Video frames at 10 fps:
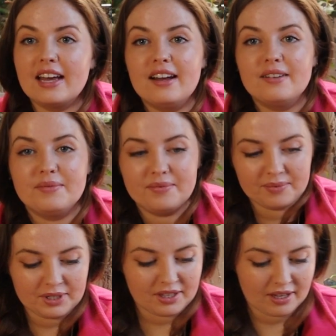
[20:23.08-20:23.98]
that
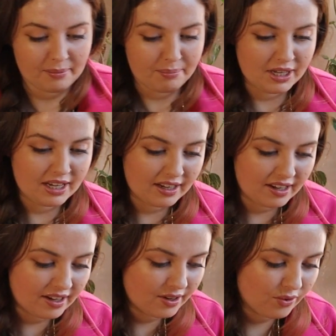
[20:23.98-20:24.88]
with a
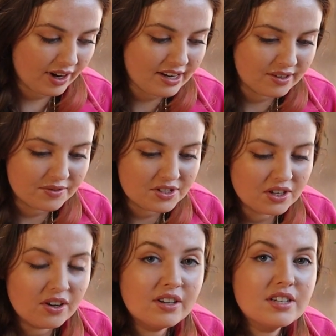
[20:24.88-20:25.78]
big grain of
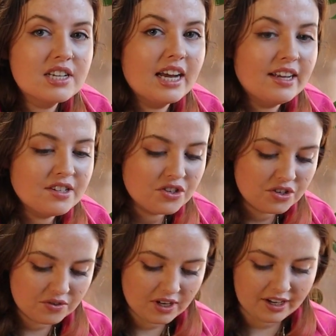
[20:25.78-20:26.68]
salt and
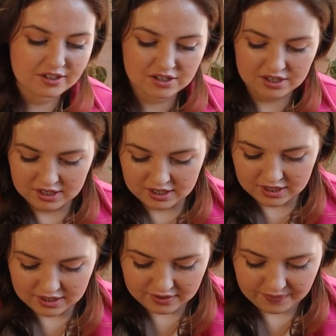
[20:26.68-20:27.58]
do not
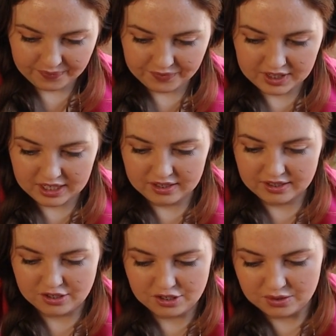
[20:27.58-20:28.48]

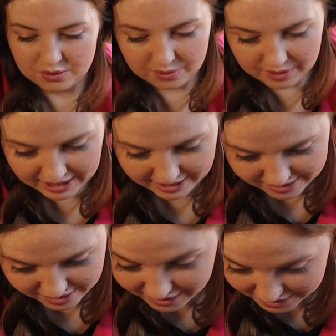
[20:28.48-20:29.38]
do
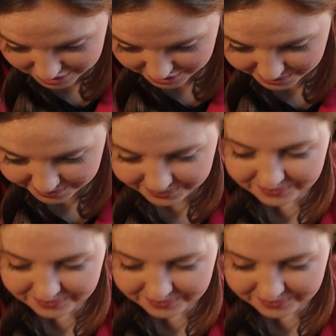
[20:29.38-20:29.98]
as I do,